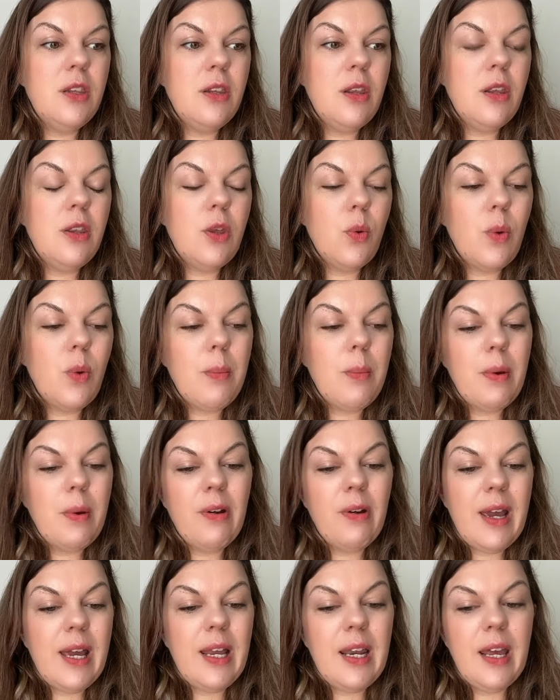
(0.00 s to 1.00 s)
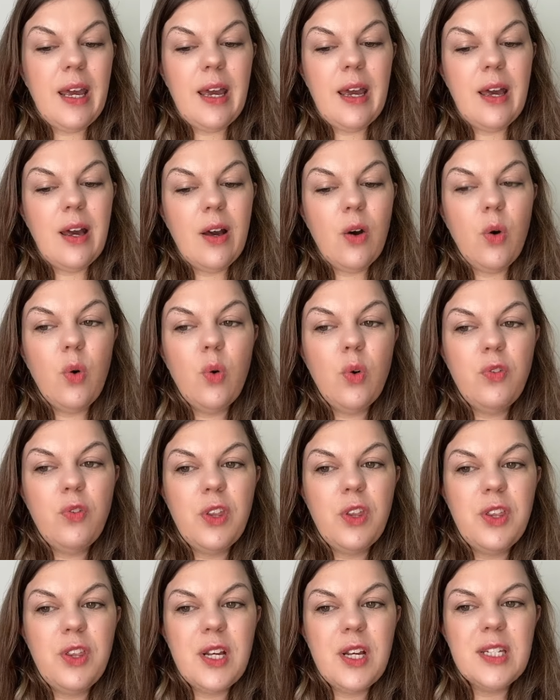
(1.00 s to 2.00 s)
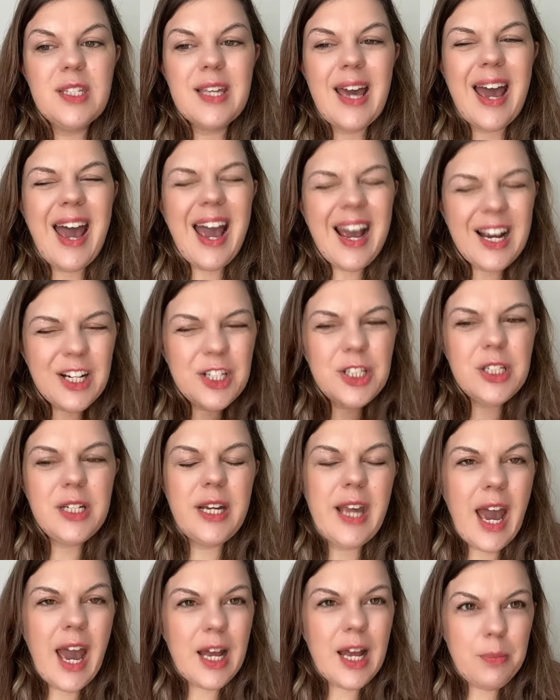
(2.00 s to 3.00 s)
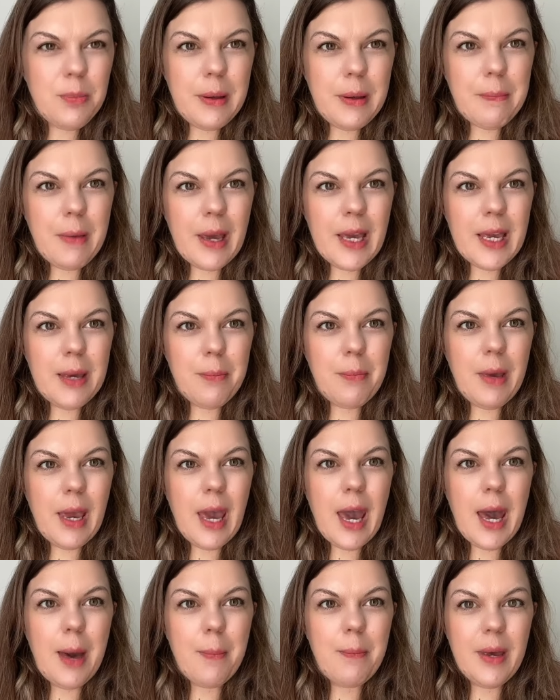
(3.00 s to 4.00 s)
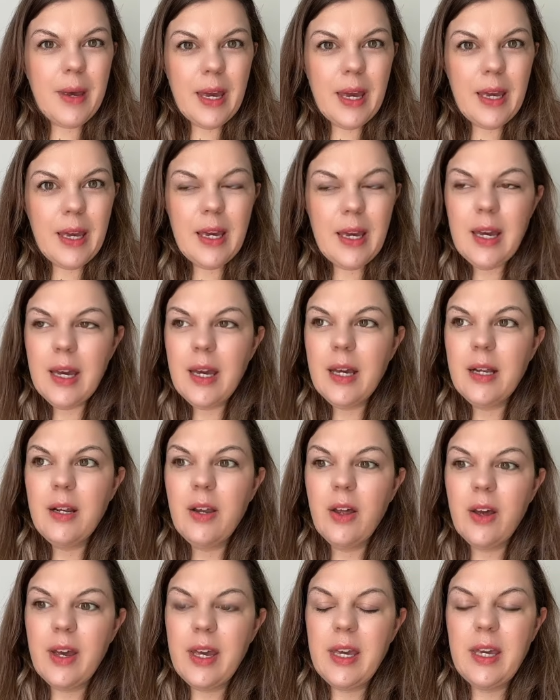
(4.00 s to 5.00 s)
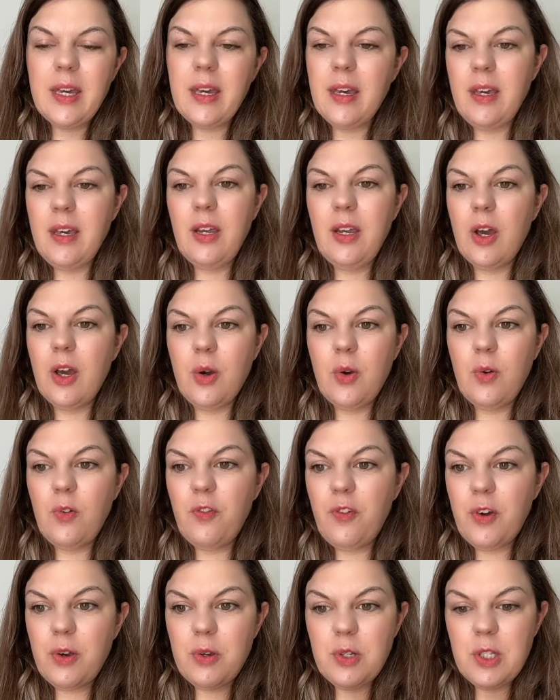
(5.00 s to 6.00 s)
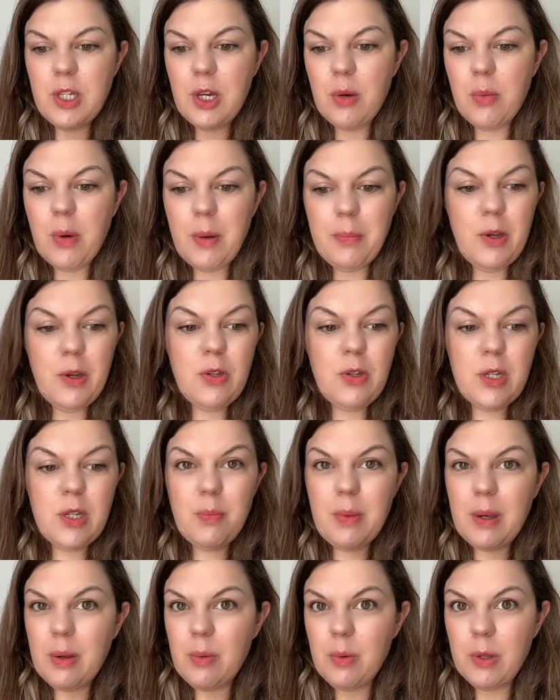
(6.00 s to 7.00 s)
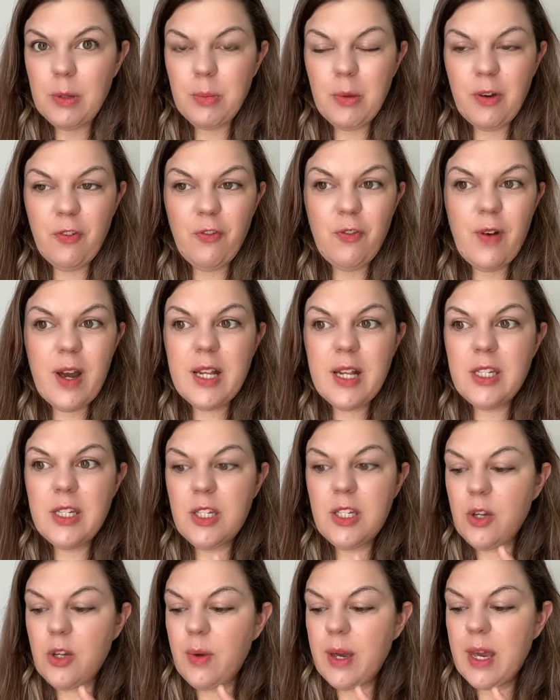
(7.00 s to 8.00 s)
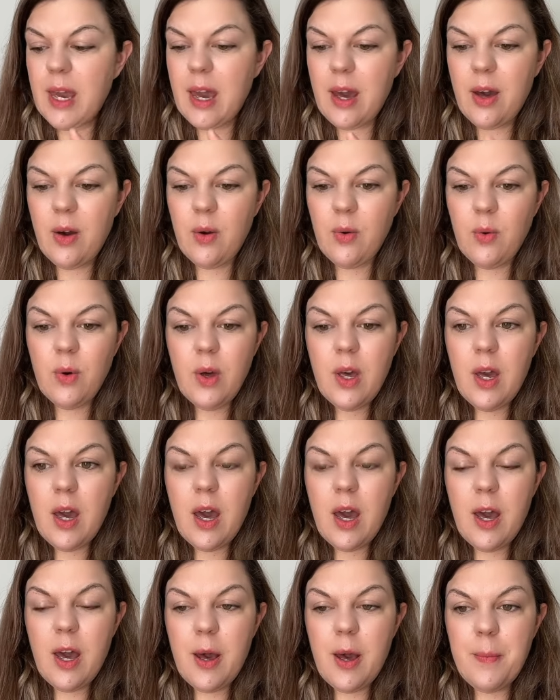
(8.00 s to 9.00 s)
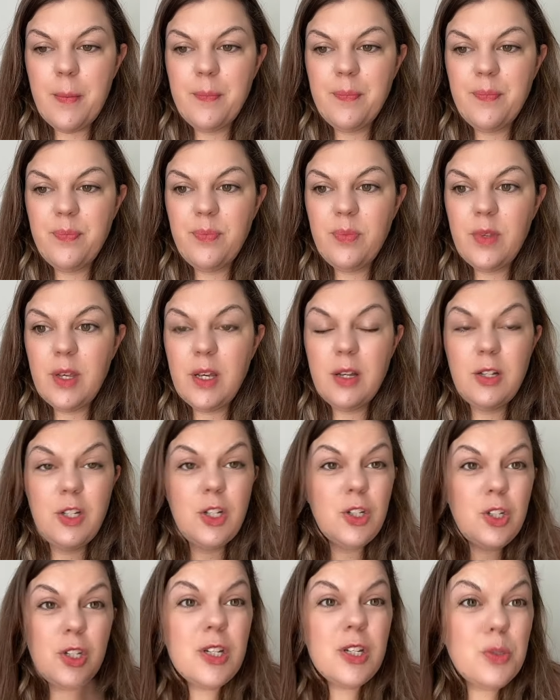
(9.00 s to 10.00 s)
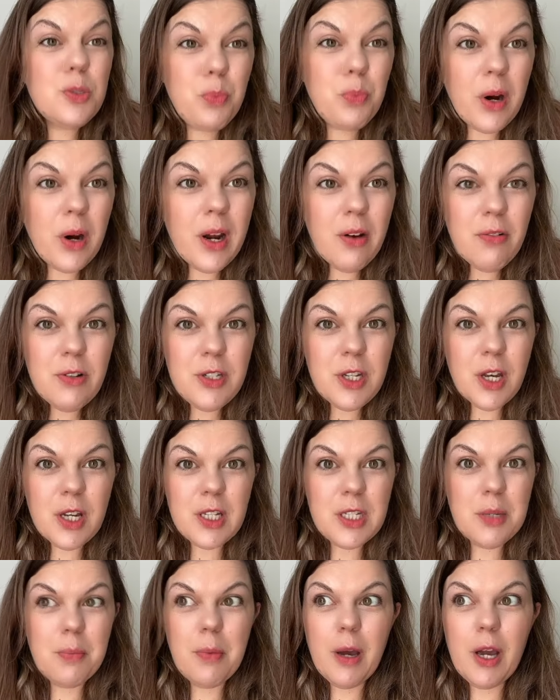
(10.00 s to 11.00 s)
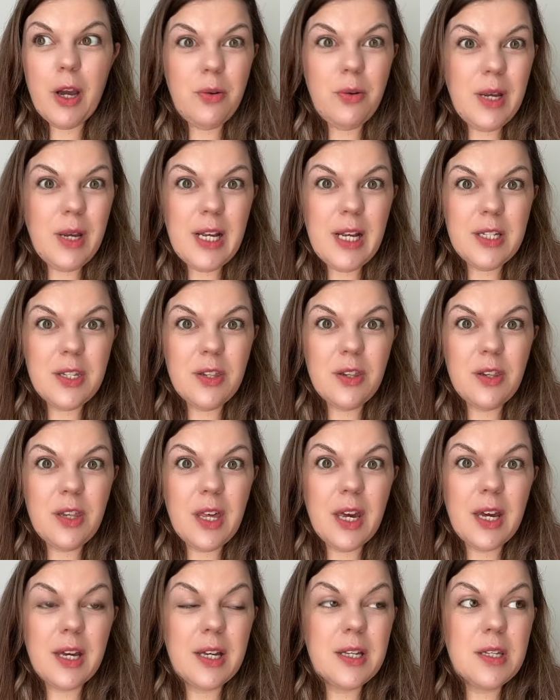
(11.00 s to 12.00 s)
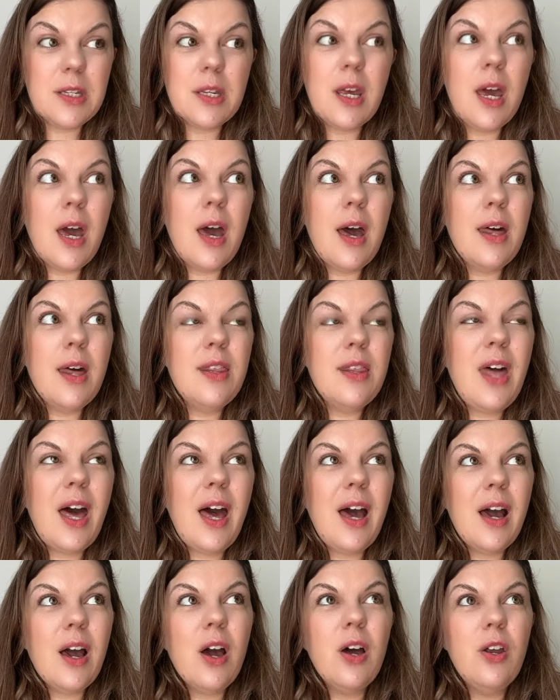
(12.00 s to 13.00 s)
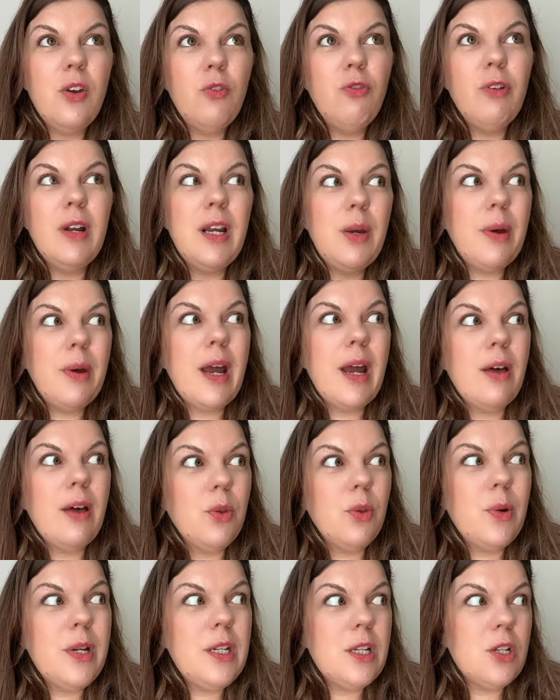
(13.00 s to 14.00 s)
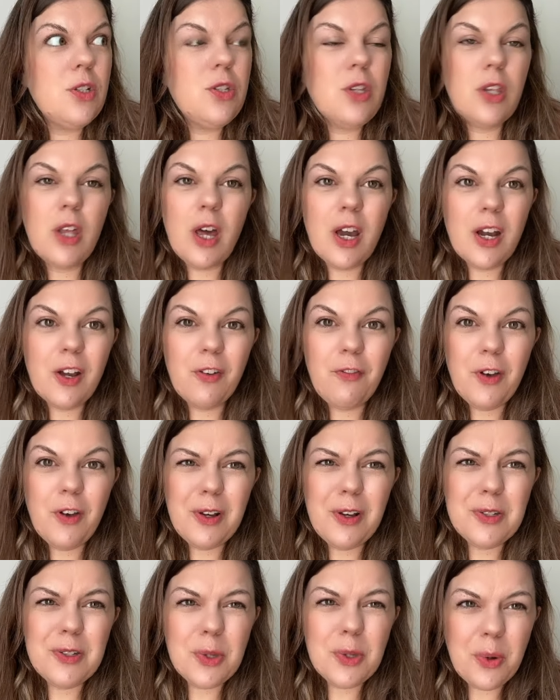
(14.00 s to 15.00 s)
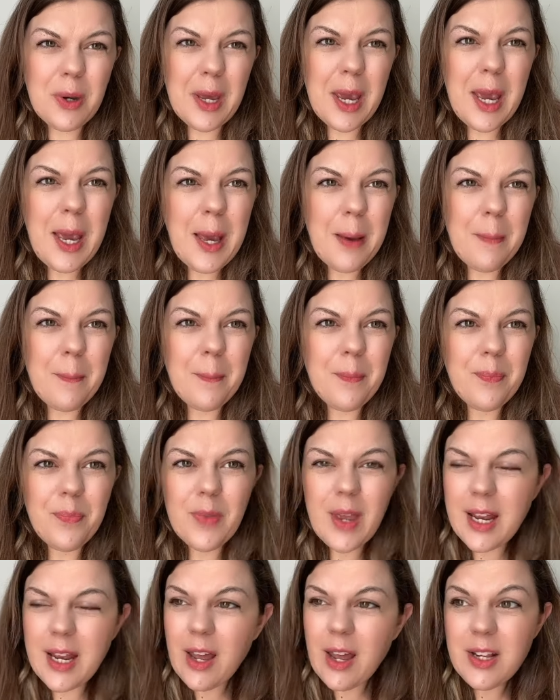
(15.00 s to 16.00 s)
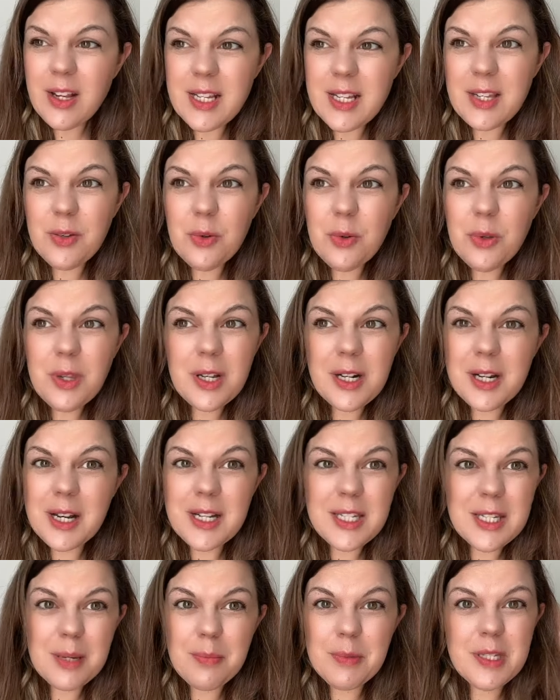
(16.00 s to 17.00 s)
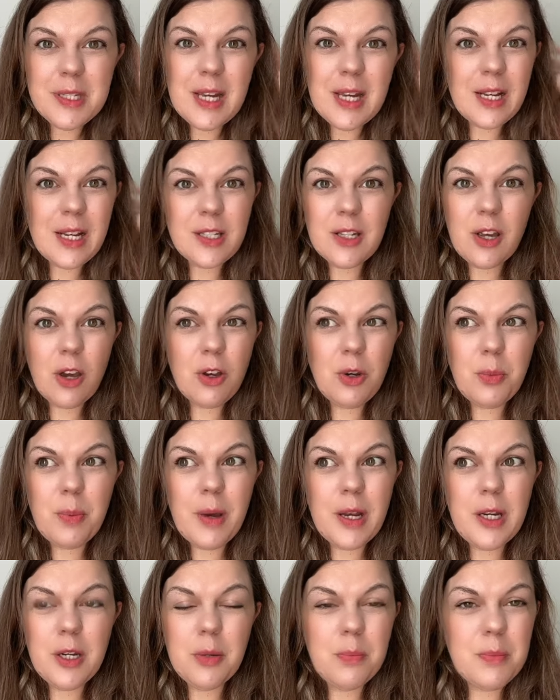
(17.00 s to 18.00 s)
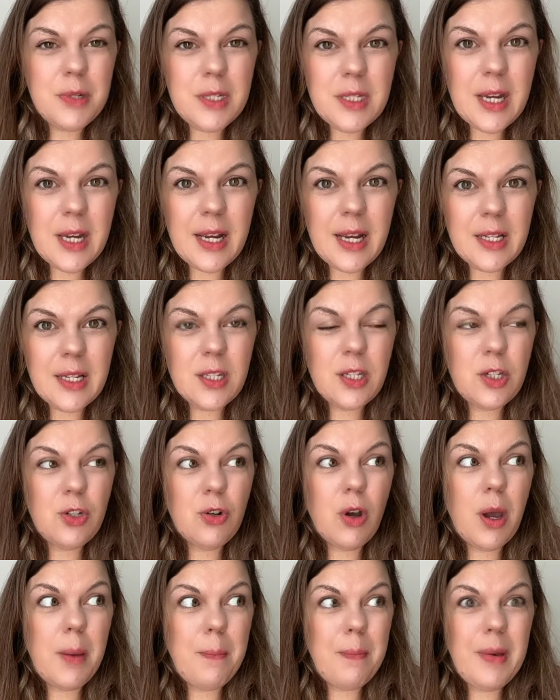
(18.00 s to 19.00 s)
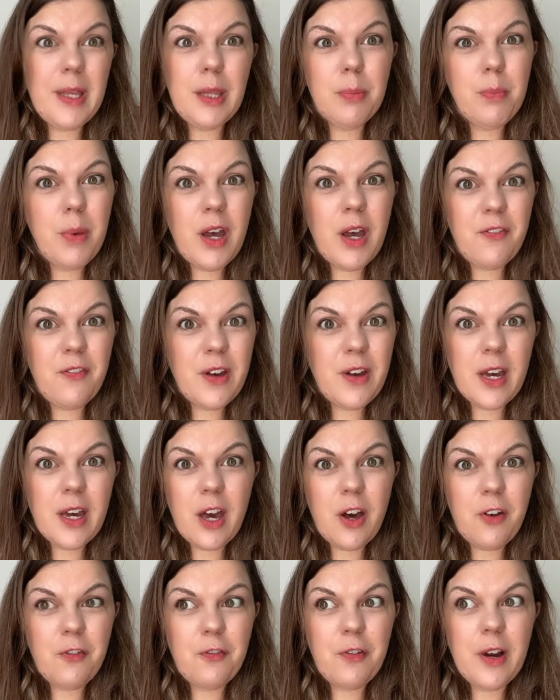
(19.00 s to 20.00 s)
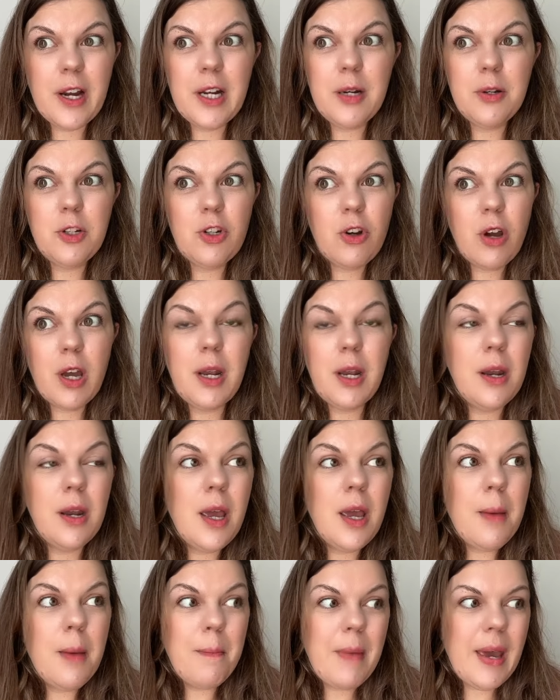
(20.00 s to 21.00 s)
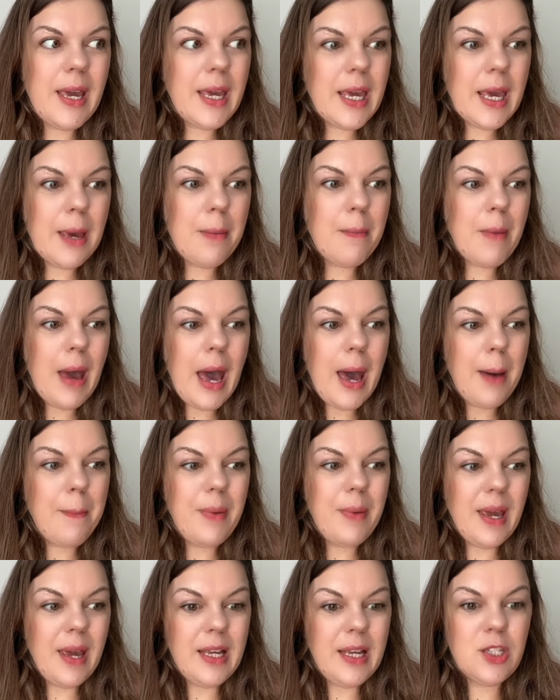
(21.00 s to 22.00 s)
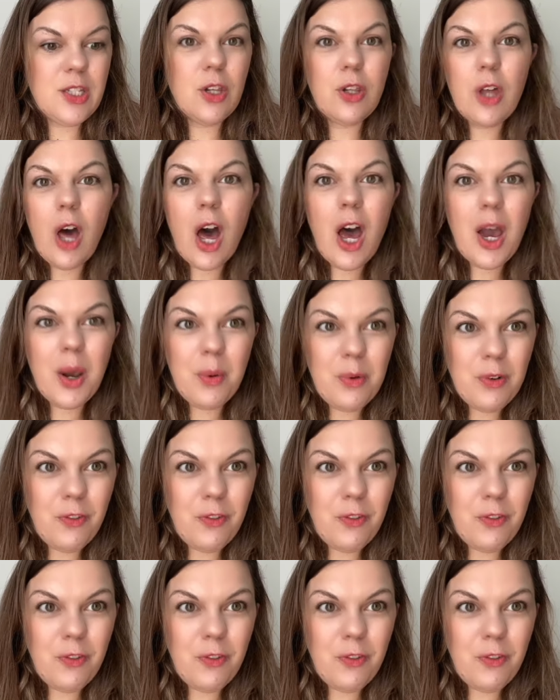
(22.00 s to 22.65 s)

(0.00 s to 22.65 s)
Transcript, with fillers: that when we were in it, all of the things that actually had been making me happy, like you know, focusing on my music, being with my friends, knowing how um, just just prioritizing my own needs and things. That kind of really went out of the window so that I could focus on him. And I did all the classic mistakes, codependent mistakes, to try and be the perfect girlfriend, try and make him happy so that I would